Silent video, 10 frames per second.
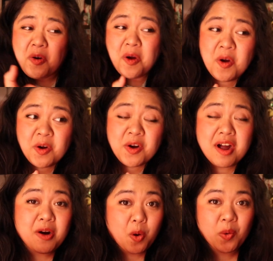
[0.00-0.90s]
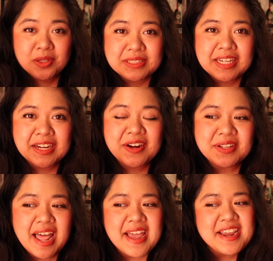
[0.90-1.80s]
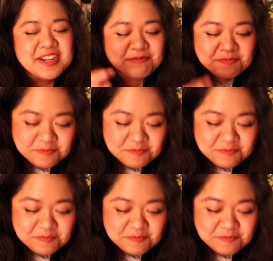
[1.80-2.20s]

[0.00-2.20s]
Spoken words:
her a gold digger, like,